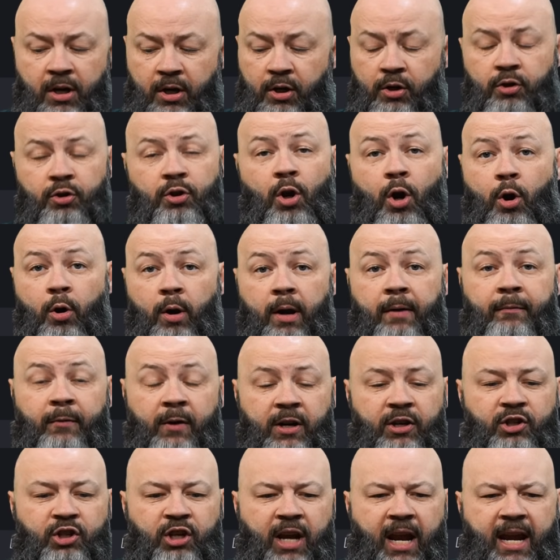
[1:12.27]
So if we
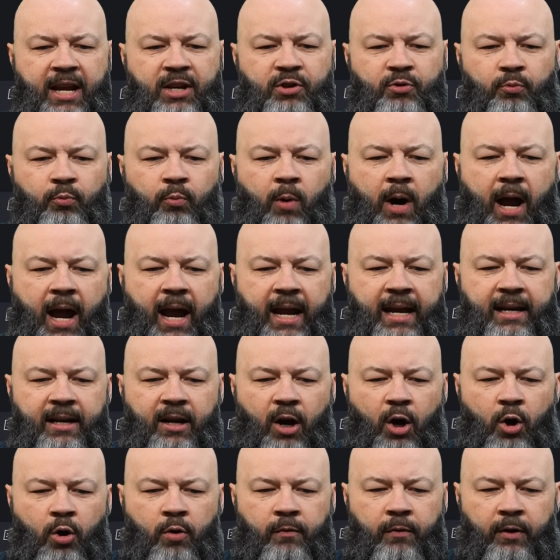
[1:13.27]
change right
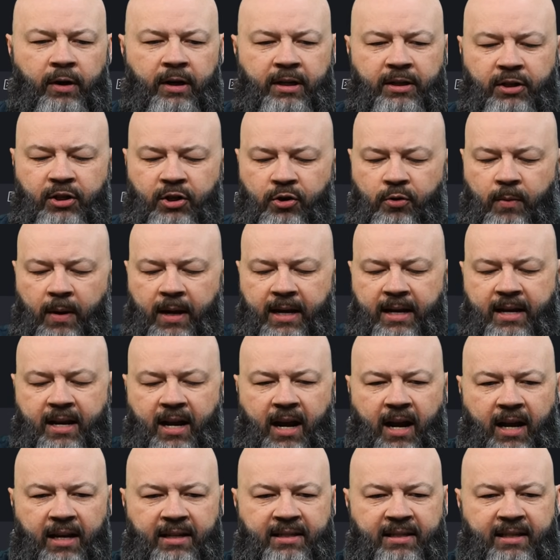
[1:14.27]
over into a
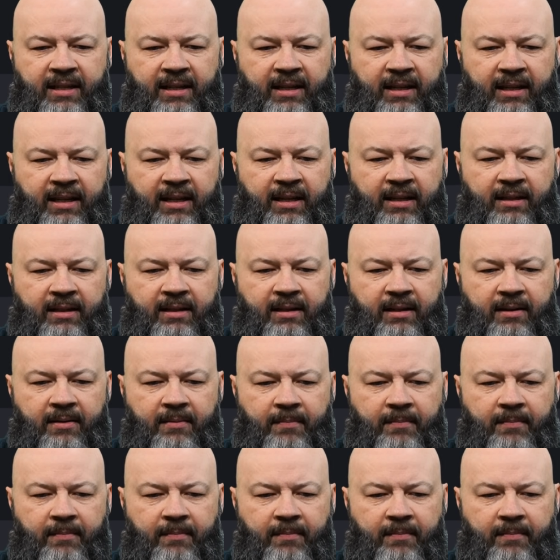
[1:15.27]
constant int,